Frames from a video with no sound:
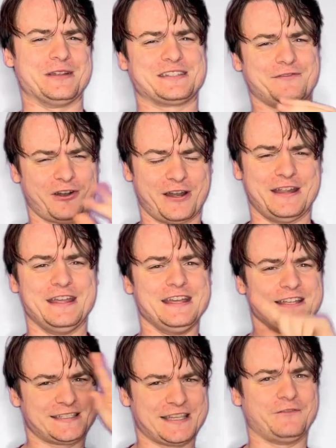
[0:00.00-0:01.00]
It's a very
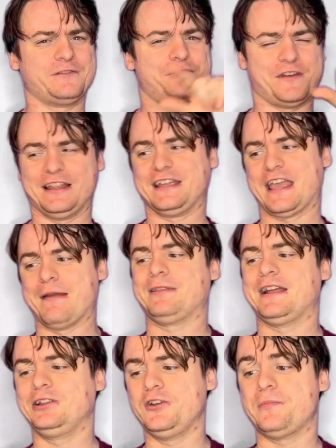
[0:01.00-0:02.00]
self-fulfilling
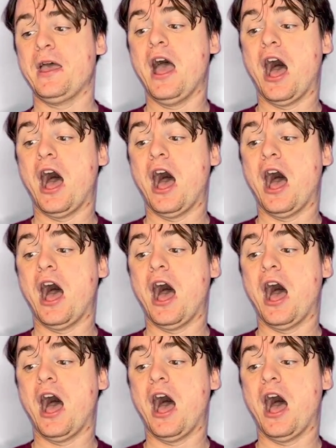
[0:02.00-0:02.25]
gameplay loop.